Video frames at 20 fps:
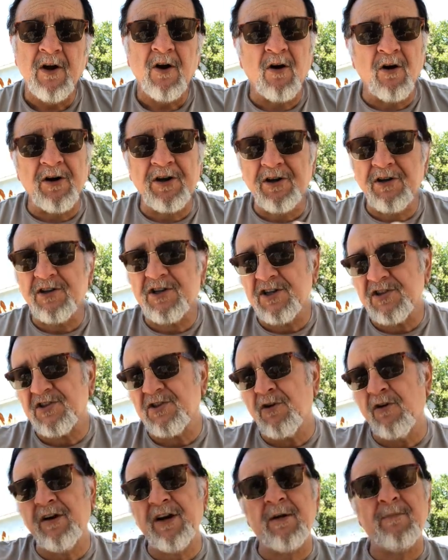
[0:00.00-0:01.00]
Or are you just
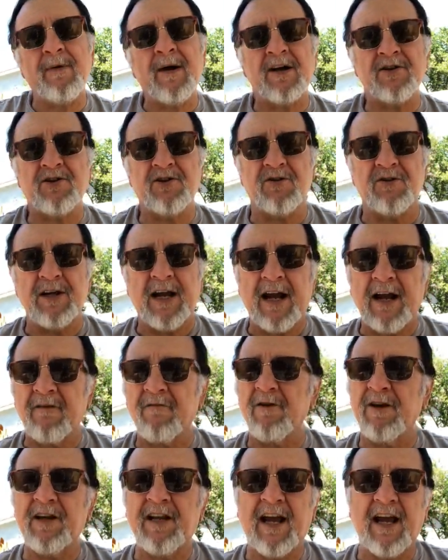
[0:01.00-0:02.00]
going about your
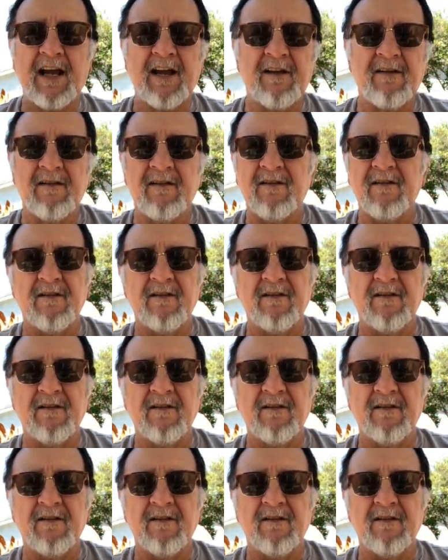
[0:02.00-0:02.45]
everyday